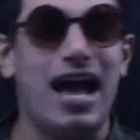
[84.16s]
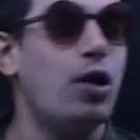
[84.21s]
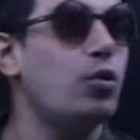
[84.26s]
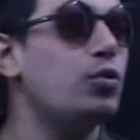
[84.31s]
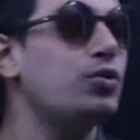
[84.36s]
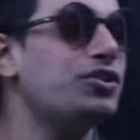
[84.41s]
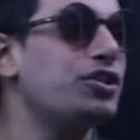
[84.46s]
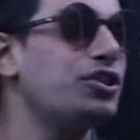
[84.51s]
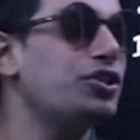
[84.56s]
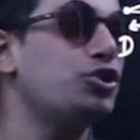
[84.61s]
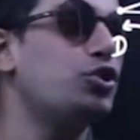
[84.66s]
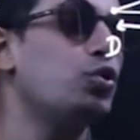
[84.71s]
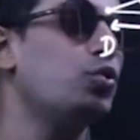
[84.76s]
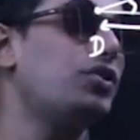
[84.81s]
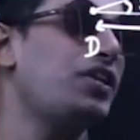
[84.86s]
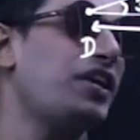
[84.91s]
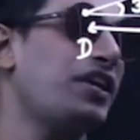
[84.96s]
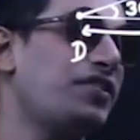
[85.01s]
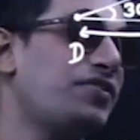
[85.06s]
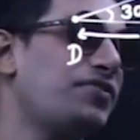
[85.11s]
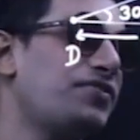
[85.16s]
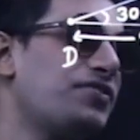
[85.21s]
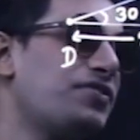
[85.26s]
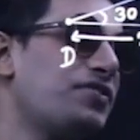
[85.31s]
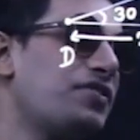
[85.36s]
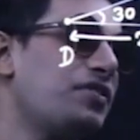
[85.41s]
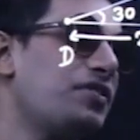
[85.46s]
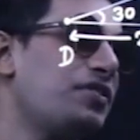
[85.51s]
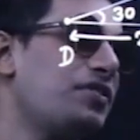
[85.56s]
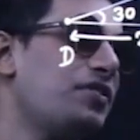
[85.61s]
out two
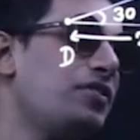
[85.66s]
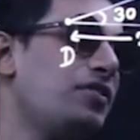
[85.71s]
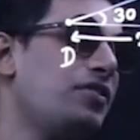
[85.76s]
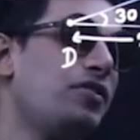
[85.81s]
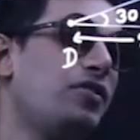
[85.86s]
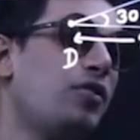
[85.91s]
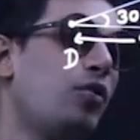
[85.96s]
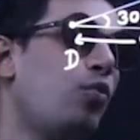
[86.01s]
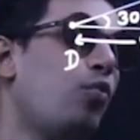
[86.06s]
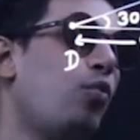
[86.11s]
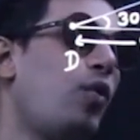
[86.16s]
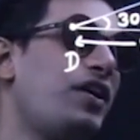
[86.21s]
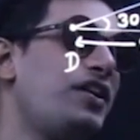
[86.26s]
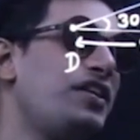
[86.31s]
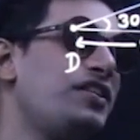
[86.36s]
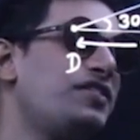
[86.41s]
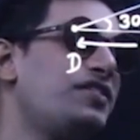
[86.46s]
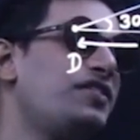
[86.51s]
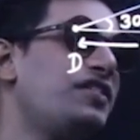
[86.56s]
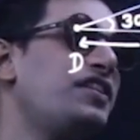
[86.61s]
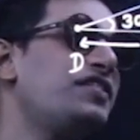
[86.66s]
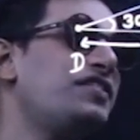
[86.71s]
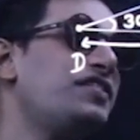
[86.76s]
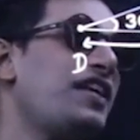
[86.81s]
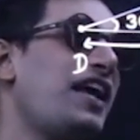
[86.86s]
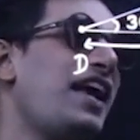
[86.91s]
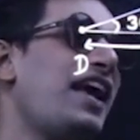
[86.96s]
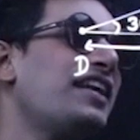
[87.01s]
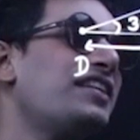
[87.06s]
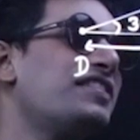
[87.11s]
things. One is
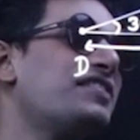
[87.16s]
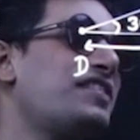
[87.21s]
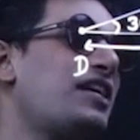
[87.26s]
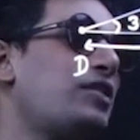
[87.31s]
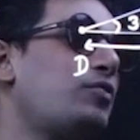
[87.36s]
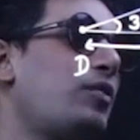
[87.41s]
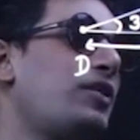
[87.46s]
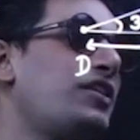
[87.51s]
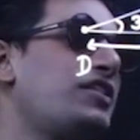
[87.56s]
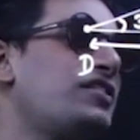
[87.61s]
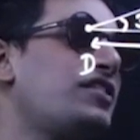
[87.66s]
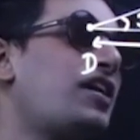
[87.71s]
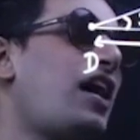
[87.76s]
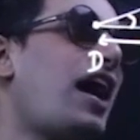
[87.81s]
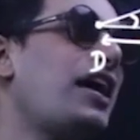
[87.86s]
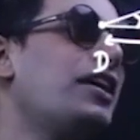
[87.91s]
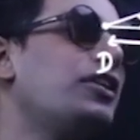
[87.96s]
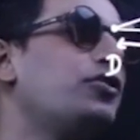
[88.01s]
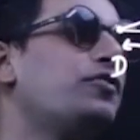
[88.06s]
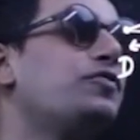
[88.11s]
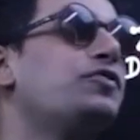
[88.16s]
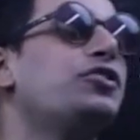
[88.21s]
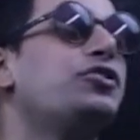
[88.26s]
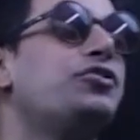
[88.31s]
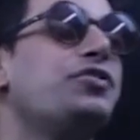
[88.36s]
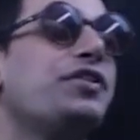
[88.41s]
this X and one is the height of the